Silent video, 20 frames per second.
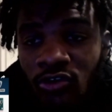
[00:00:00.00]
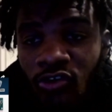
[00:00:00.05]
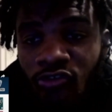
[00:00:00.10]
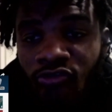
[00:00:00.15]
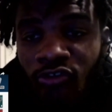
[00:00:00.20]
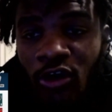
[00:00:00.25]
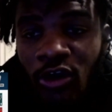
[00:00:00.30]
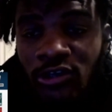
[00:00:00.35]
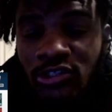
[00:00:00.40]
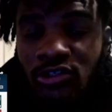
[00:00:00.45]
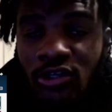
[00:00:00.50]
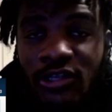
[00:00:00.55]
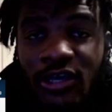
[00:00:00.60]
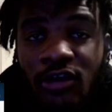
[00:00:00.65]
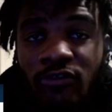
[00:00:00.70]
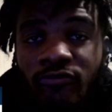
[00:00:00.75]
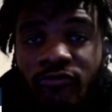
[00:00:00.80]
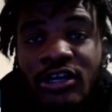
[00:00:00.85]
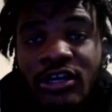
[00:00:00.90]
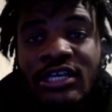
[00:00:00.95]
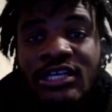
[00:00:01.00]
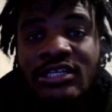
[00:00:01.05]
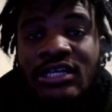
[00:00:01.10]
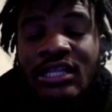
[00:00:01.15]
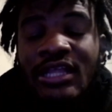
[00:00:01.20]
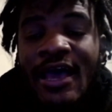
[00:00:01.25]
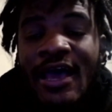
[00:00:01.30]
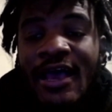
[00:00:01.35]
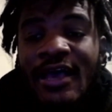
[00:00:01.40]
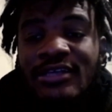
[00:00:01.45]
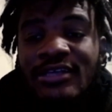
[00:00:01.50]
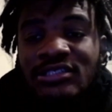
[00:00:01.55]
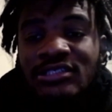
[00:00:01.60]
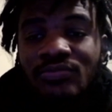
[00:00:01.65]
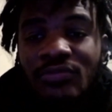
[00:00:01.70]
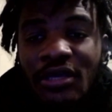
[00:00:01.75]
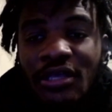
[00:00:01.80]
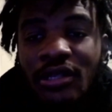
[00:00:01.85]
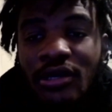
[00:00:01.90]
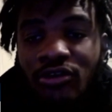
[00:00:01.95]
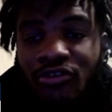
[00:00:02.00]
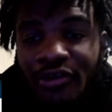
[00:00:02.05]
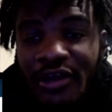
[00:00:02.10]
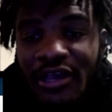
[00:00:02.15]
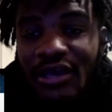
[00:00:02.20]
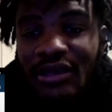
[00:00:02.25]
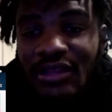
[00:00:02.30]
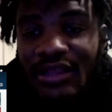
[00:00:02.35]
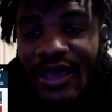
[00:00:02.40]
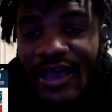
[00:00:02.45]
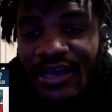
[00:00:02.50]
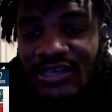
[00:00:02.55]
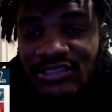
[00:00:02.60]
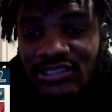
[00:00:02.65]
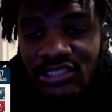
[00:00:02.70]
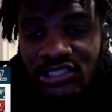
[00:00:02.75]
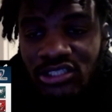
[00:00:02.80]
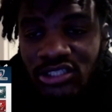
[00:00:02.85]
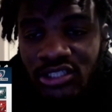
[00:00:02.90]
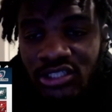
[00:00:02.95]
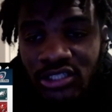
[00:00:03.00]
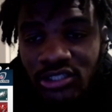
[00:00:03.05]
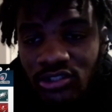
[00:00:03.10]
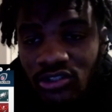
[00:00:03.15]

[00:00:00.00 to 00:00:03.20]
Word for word: As far as, so their rookie class has been a great class this year.